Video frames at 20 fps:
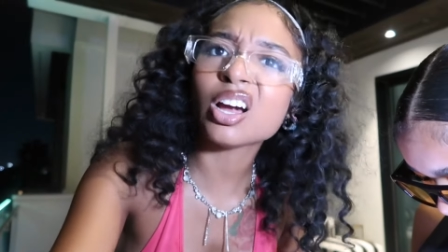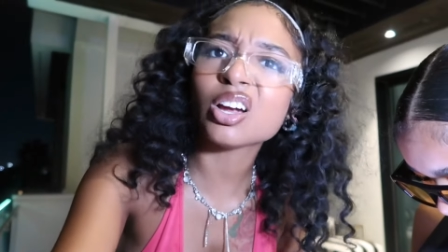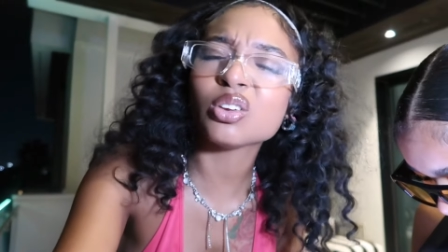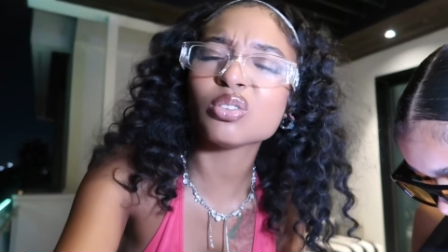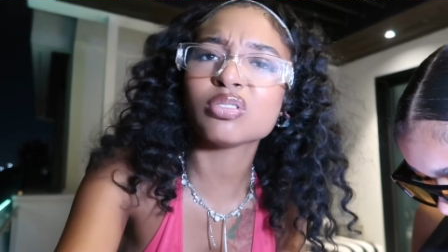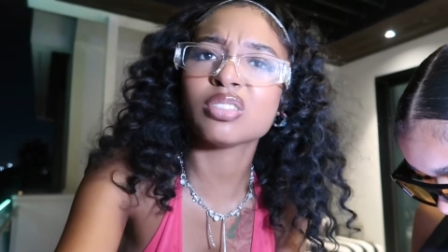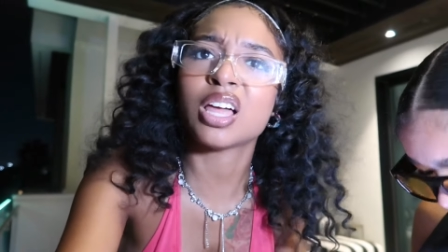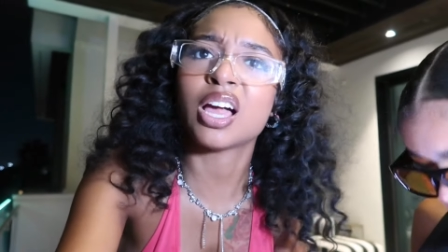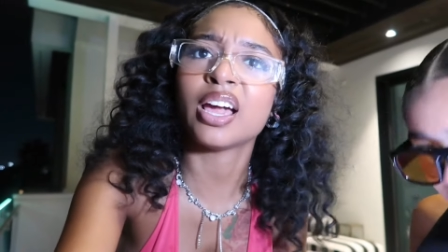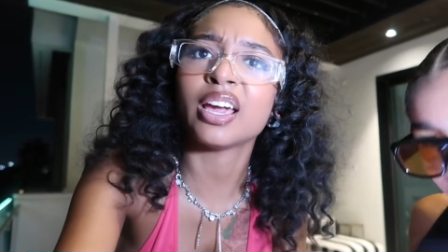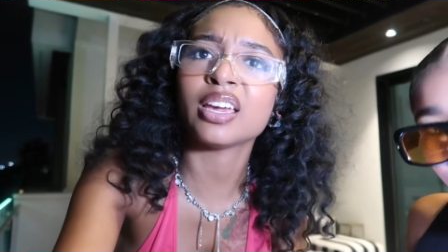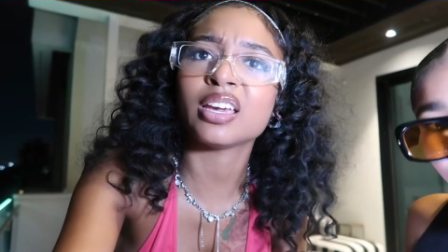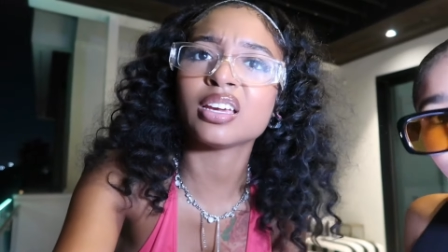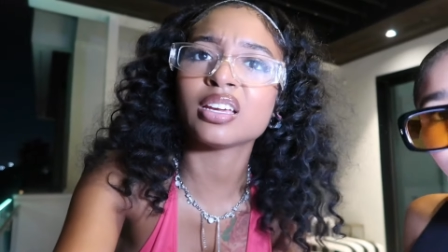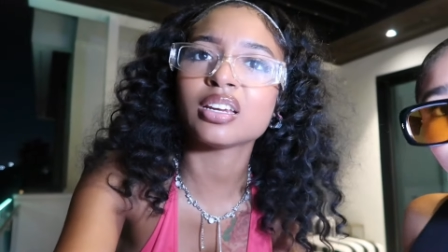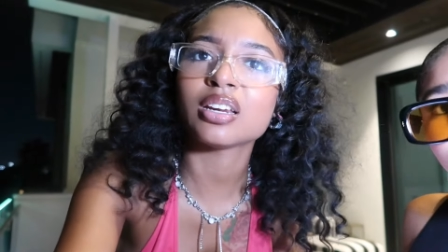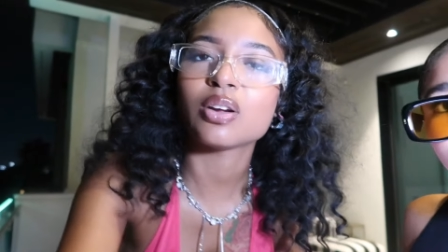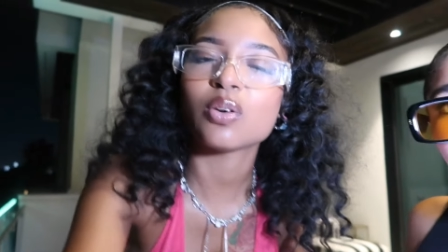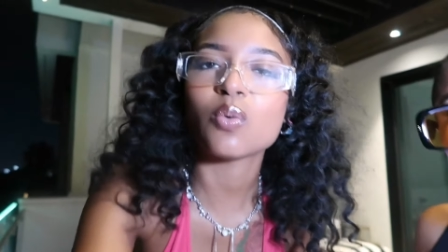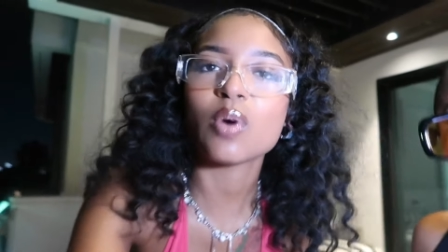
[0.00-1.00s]
you
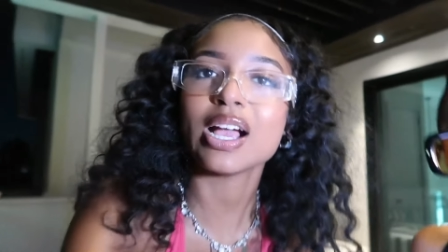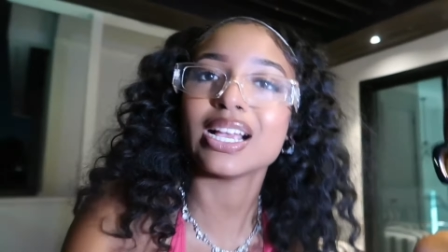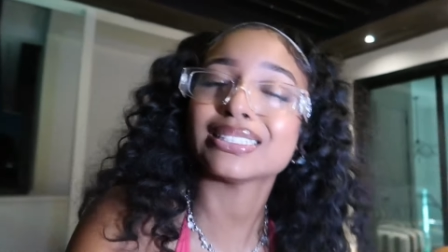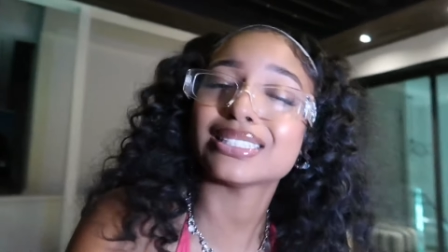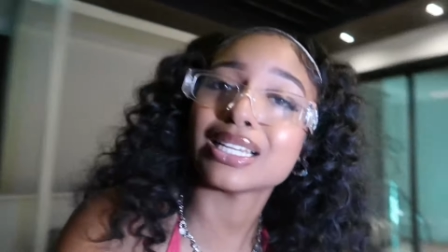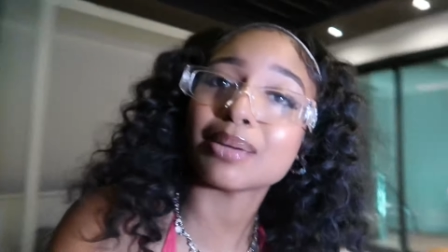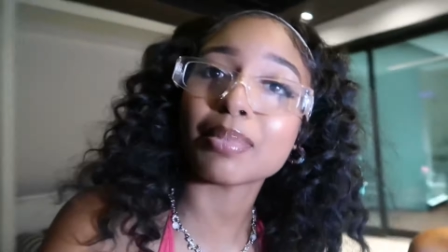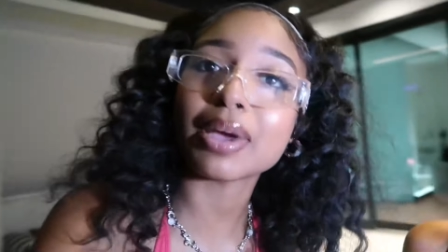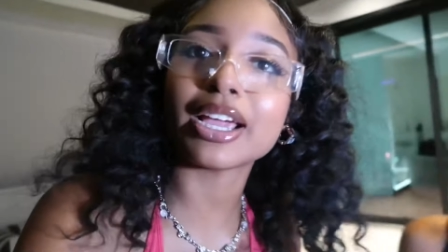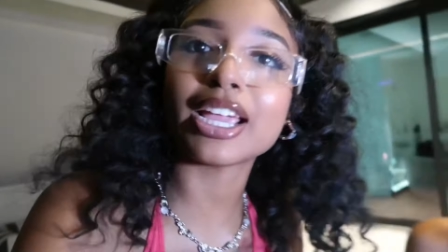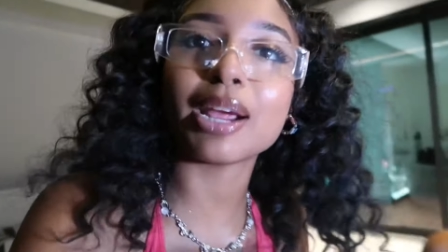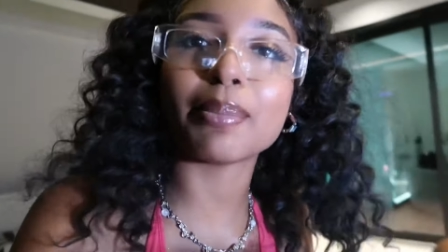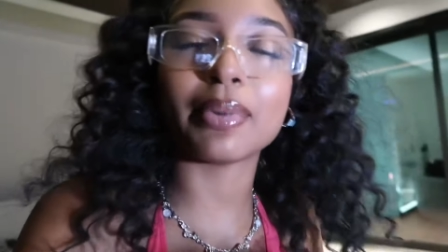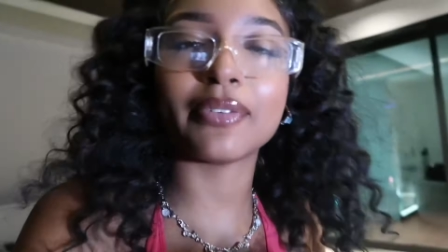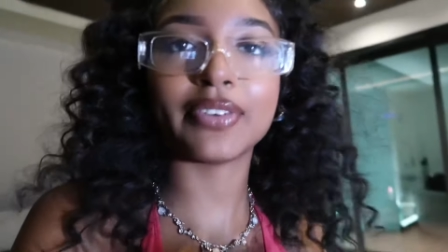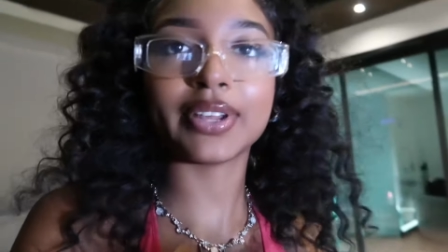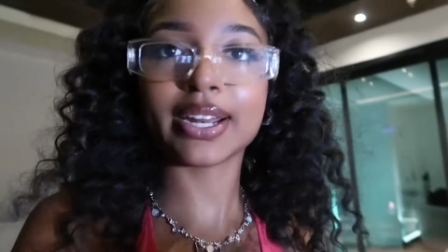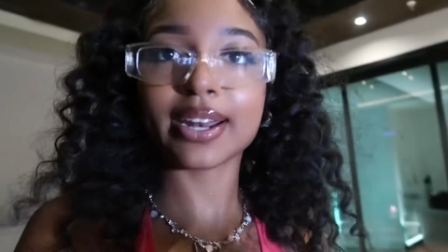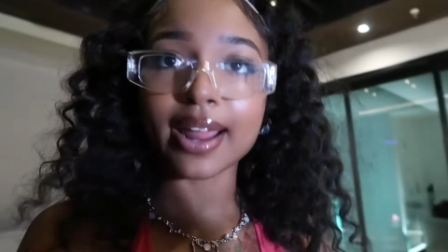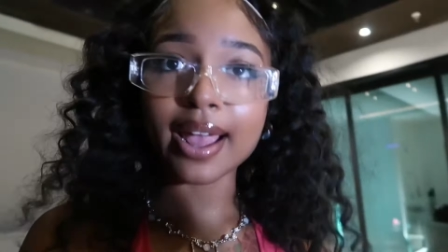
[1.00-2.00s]
lying. Why said my
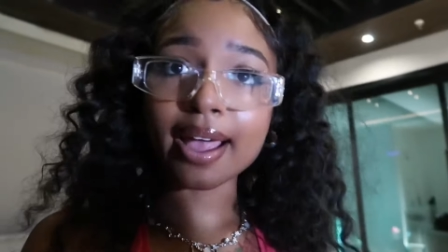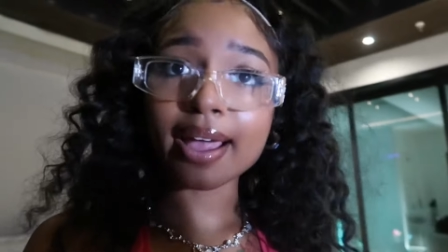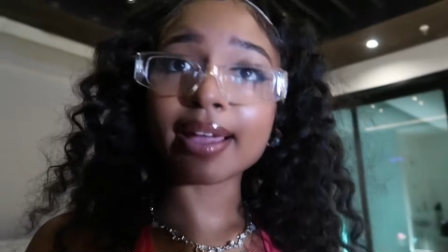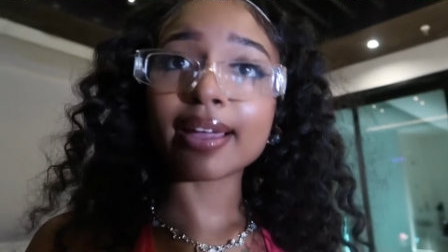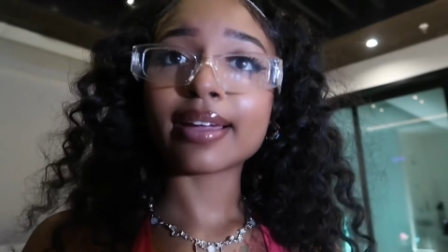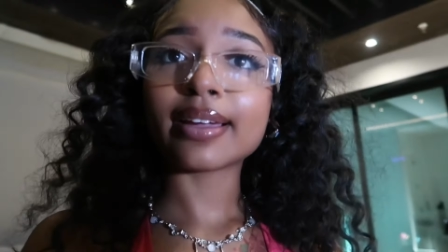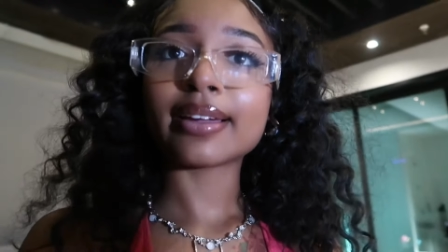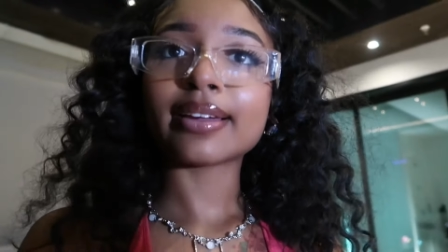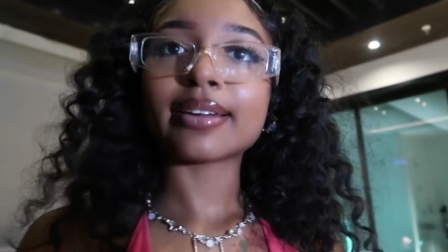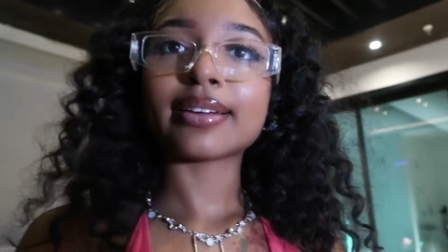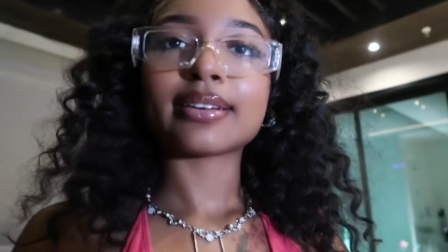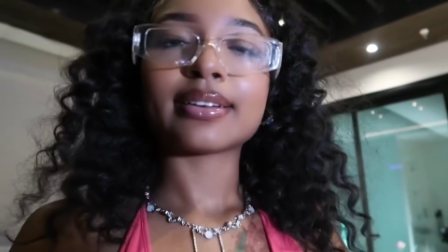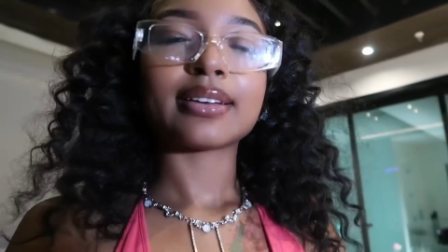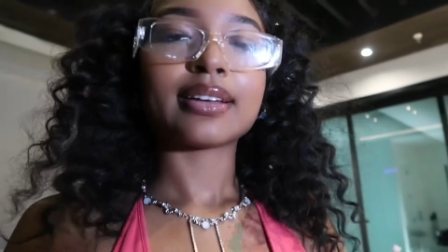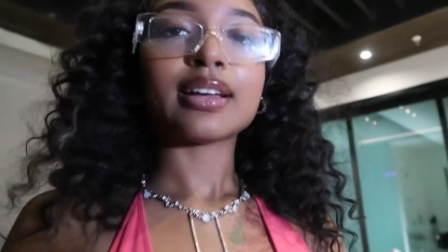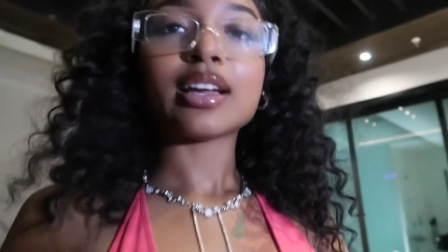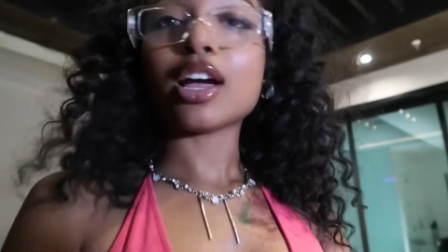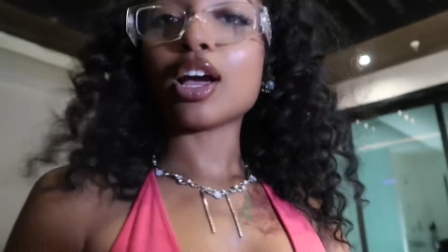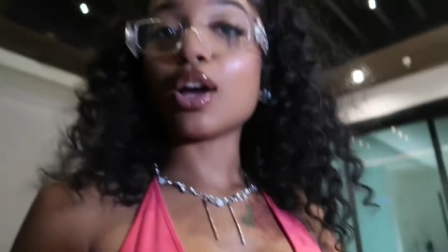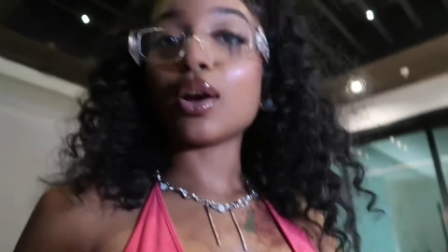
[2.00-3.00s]
camera finna
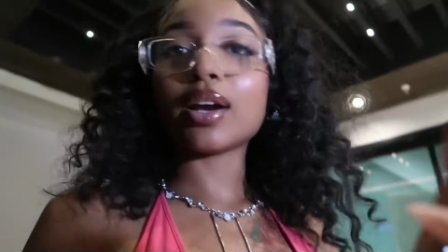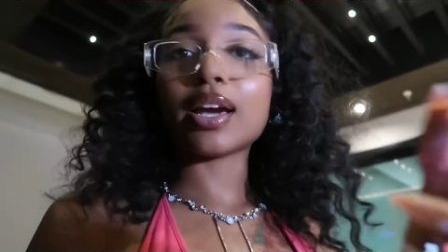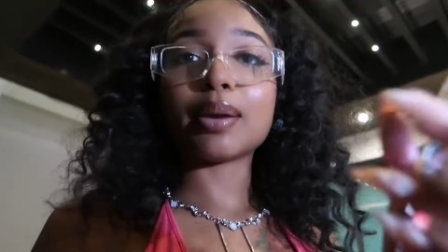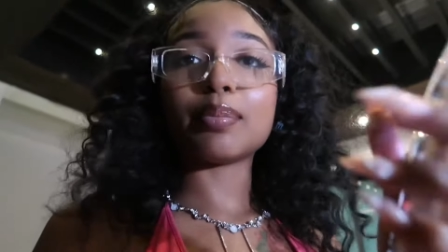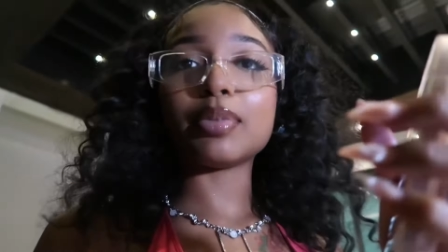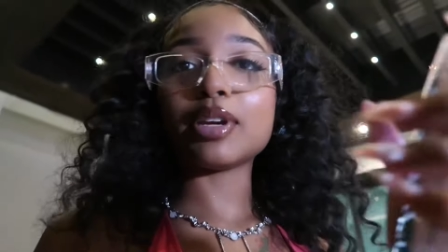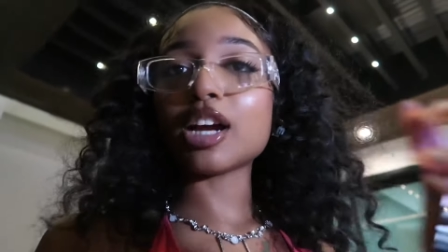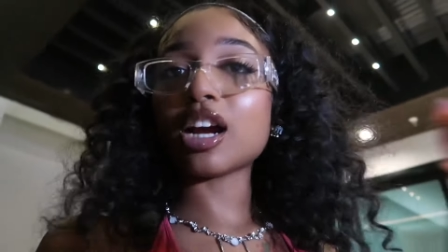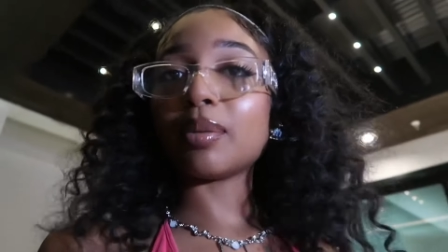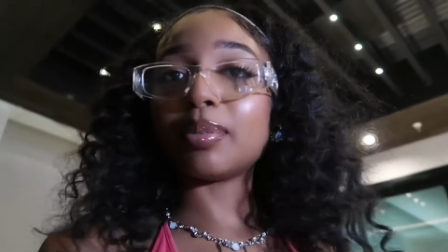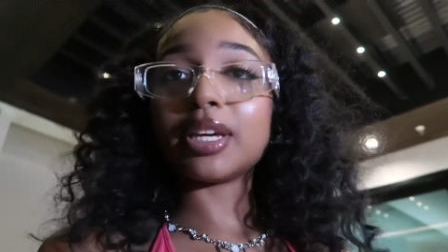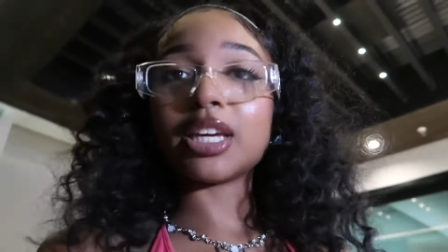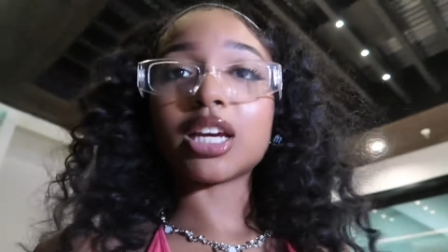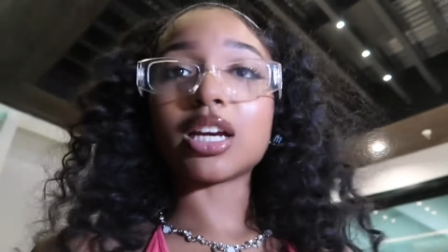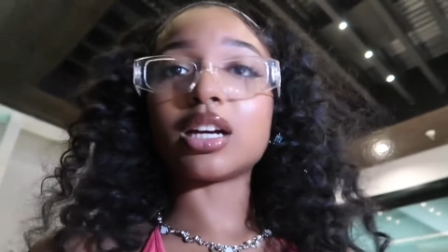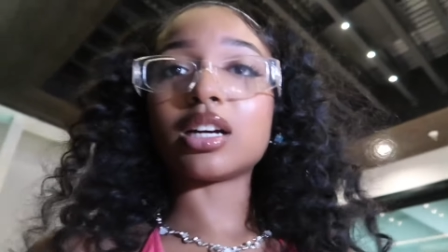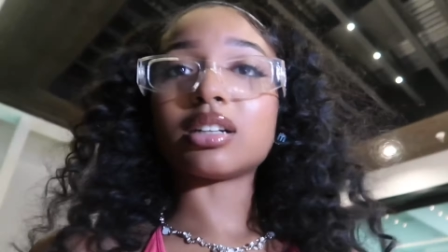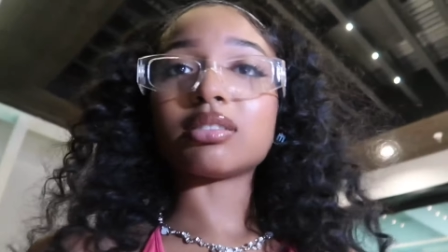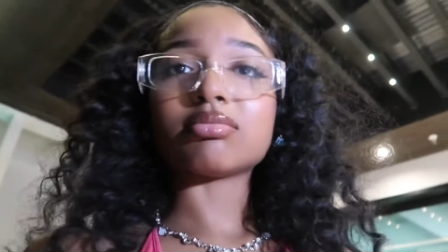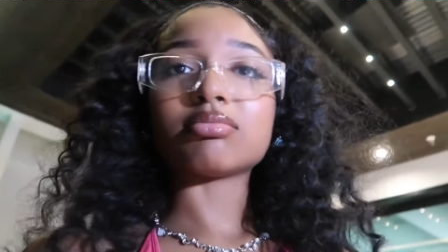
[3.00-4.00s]
die? Okay, BRB,
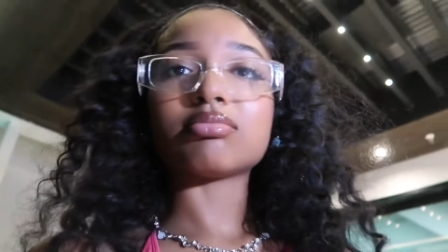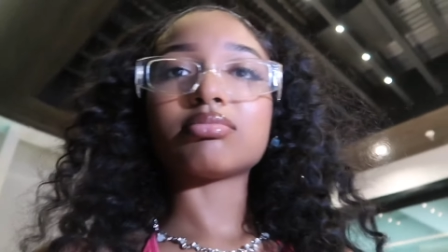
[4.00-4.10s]
y'all.